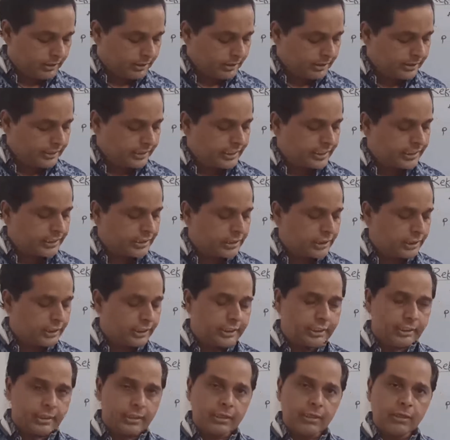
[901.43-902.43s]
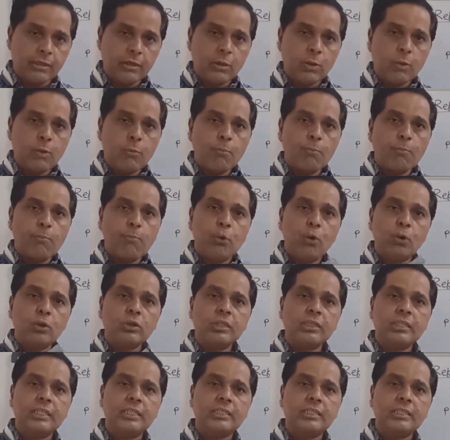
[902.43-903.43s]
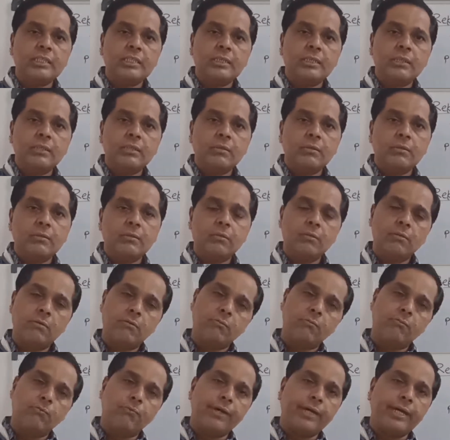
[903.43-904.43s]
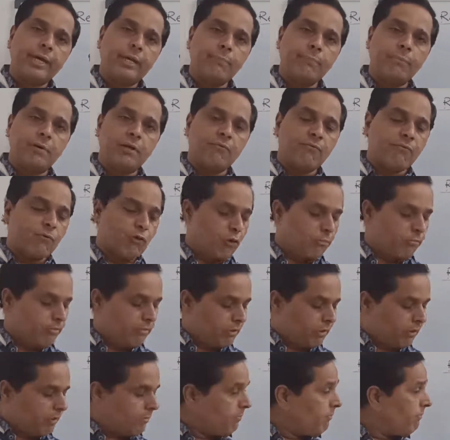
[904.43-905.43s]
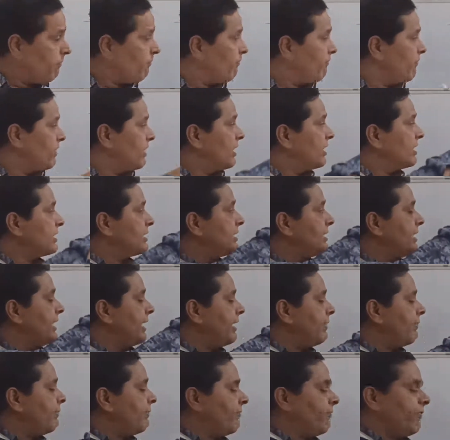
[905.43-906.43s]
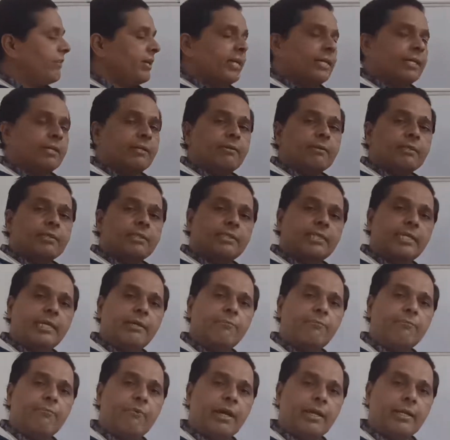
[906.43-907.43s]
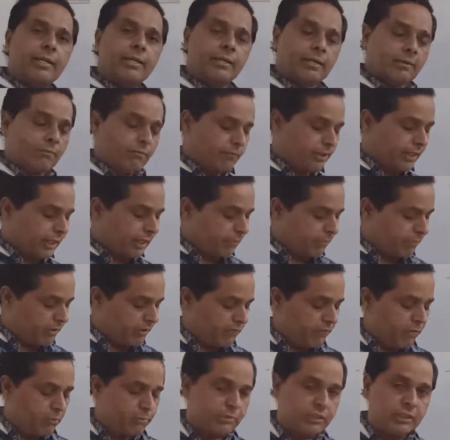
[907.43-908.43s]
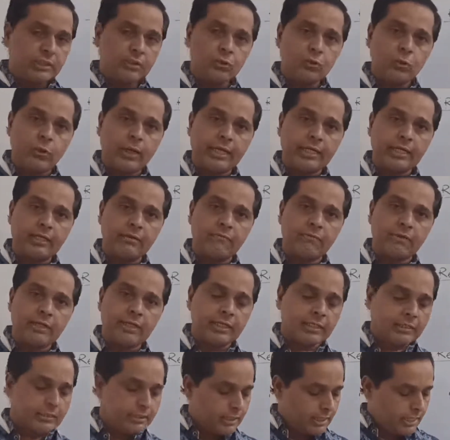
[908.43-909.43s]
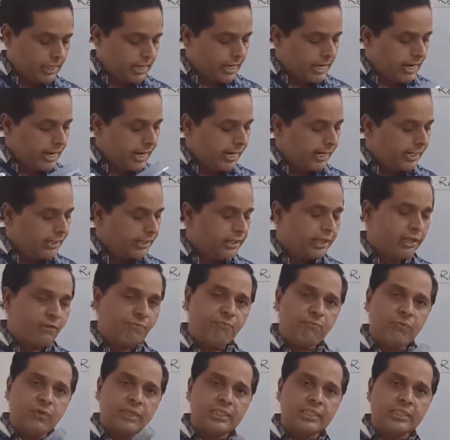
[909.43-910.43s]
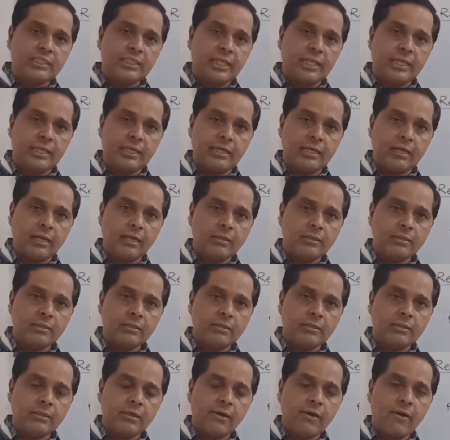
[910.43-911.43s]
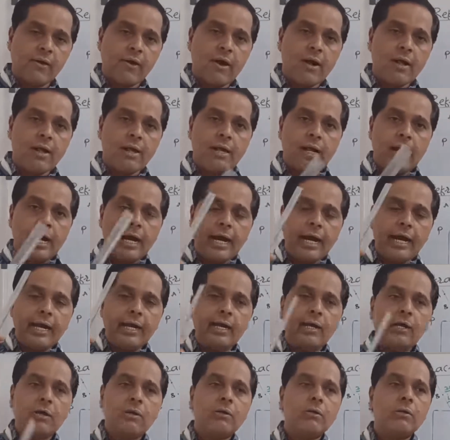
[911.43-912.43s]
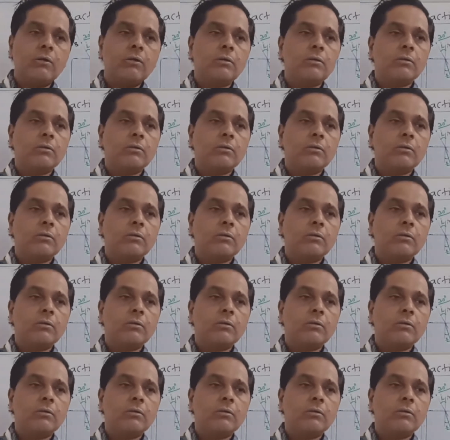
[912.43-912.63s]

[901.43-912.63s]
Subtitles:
is 60 degree. Both these we can perform with the same way, same manner. We can perform these two activities. And if we see I have,